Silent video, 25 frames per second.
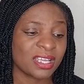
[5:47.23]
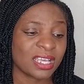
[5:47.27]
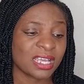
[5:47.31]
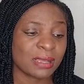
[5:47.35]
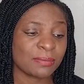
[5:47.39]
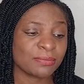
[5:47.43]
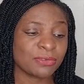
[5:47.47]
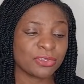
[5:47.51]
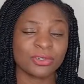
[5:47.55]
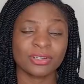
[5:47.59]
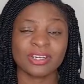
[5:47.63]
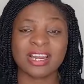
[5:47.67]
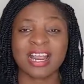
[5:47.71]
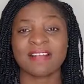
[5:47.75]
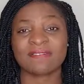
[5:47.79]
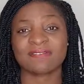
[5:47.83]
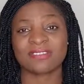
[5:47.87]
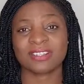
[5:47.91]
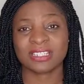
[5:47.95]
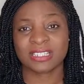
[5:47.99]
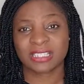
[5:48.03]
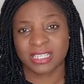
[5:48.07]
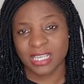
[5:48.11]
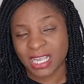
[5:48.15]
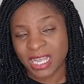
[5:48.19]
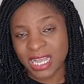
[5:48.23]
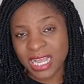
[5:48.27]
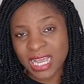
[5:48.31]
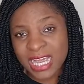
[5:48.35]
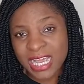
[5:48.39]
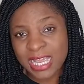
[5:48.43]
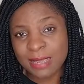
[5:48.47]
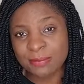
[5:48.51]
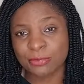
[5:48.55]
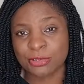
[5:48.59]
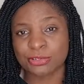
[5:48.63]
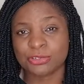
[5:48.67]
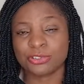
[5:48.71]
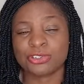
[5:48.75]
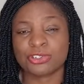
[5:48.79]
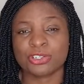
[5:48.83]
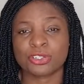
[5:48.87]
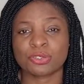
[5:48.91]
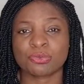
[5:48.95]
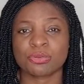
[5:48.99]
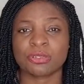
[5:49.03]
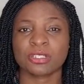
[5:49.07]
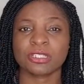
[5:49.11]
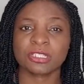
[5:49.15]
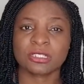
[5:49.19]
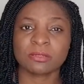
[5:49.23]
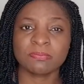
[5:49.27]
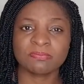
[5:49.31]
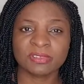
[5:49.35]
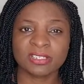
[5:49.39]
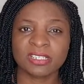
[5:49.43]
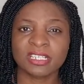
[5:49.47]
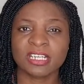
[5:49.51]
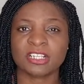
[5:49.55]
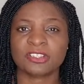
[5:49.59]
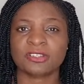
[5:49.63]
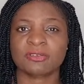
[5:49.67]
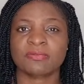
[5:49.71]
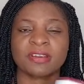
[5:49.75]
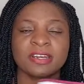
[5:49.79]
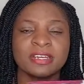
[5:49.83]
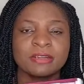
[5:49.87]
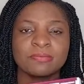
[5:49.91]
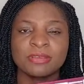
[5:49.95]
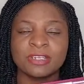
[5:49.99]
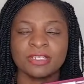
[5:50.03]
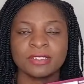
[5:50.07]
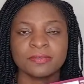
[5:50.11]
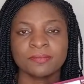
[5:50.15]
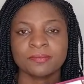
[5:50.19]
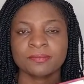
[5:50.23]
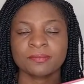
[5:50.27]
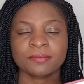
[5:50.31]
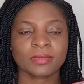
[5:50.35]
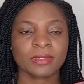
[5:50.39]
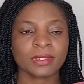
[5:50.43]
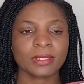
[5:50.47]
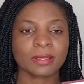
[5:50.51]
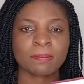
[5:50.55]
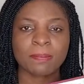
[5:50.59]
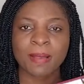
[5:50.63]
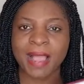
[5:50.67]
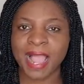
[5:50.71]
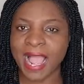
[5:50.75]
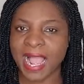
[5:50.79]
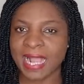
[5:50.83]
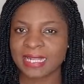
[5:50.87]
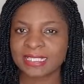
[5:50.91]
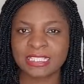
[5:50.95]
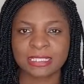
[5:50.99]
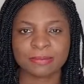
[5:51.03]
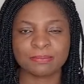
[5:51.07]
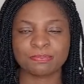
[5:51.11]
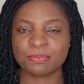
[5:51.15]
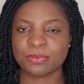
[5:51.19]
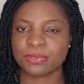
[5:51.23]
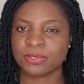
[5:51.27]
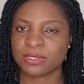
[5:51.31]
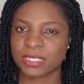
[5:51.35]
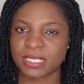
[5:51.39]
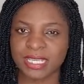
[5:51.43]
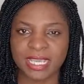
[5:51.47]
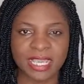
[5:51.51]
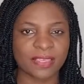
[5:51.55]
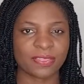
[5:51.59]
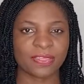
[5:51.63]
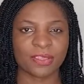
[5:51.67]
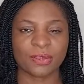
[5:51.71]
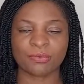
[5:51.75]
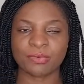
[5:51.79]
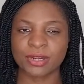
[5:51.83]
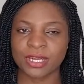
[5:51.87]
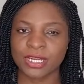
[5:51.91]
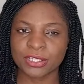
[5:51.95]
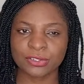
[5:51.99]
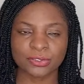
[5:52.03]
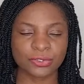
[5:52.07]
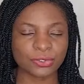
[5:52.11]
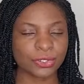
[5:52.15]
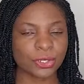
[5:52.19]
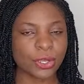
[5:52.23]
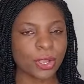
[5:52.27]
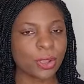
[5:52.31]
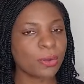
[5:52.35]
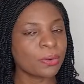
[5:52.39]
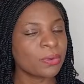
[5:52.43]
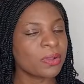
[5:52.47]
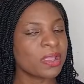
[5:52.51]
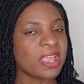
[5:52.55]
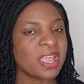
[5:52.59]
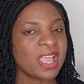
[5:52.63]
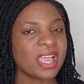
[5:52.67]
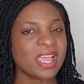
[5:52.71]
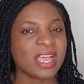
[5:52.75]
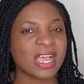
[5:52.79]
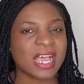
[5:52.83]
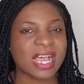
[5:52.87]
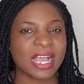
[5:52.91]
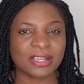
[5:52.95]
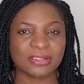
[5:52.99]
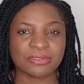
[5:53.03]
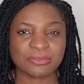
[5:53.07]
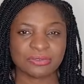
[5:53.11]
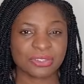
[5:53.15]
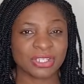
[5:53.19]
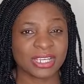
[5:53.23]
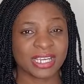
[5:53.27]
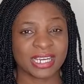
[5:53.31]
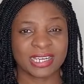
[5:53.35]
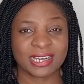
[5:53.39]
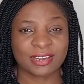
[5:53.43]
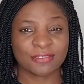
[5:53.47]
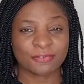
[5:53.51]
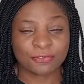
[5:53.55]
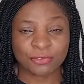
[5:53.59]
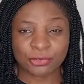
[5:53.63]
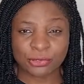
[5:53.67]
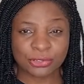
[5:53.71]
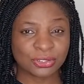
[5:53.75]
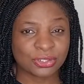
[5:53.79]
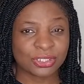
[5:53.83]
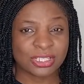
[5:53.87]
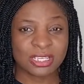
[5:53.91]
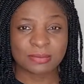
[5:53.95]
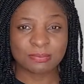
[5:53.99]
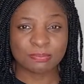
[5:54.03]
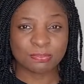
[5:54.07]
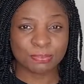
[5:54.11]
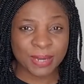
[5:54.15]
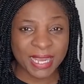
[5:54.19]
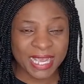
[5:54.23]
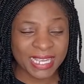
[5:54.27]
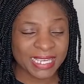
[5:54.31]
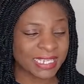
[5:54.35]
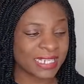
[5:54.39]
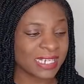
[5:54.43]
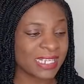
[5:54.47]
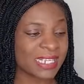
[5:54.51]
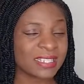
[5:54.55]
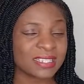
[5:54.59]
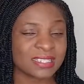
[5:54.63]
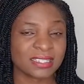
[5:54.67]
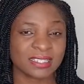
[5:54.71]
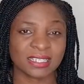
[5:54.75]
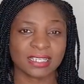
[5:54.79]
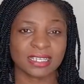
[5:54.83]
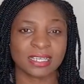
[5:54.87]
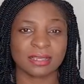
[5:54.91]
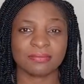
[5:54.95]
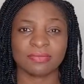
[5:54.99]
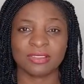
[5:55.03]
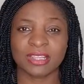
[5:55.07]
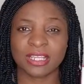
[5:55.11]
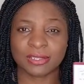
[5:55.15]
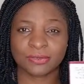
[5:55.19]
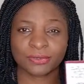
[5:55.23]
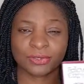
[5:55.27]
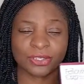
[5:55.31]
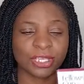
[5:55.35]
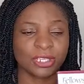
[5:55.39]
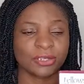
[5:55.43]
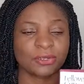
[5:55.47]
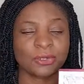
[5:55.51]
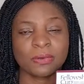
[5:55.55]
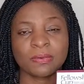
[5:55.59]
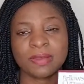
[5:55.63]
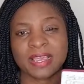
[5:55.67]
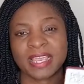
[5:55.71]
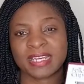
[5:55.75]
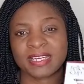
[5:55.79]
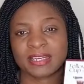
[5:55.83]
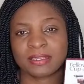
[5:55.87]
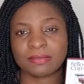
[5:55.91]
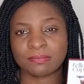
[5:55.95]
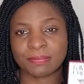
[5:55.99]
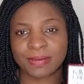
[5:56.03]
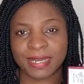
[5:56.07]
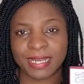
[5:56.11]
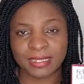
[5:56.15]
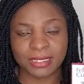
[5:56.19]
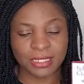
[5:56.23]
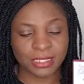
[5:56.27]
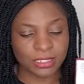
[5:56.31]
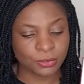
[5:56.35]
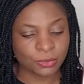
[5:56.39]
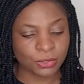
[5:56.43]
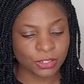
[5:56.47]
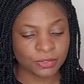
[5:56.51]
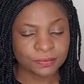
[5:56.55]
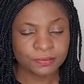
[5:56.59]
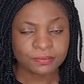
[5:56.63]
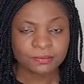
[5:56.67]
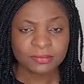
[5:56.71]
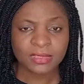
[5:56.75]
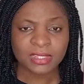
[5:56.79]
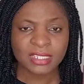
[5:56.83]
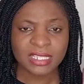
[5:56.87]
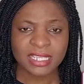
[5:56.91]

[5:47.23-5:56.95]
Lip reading: you don't have the time, or you just want something that's already been packed and put together, ready to go, and you can afford to keep buying it, then you can go ahead and buy this one.